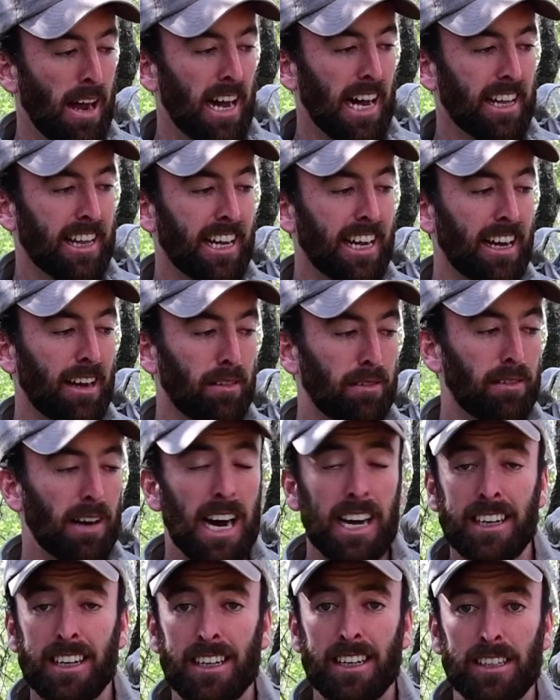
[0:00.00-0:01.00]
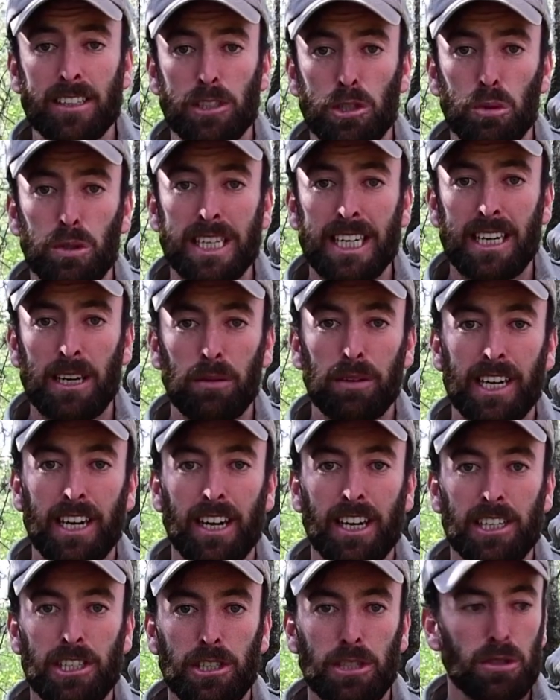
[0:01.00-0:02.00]
I think a final little tweak we're
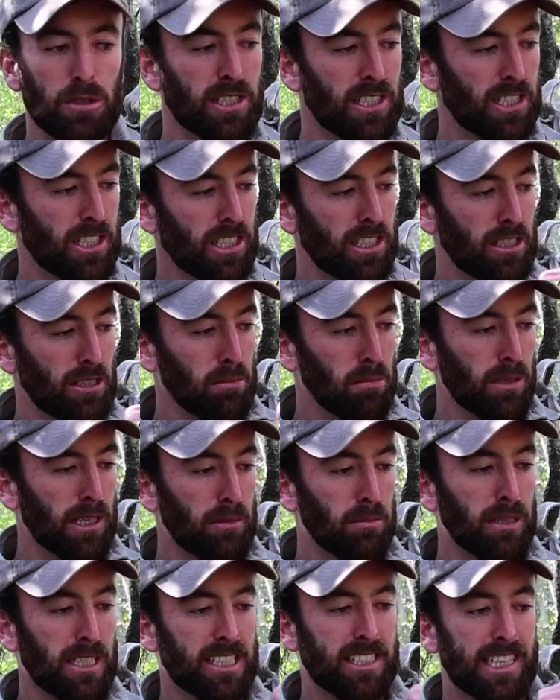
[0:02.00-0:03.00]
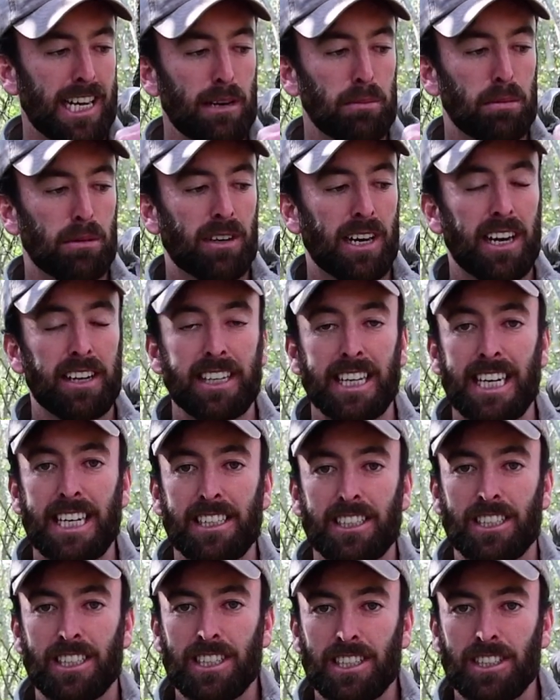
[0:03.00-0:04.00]
going to do is just to put a bit of tape around the
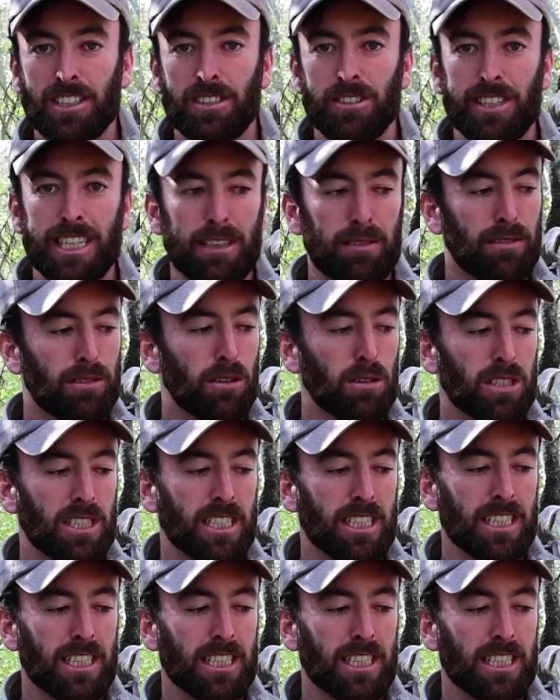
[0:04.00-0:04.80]
edge just to reinforce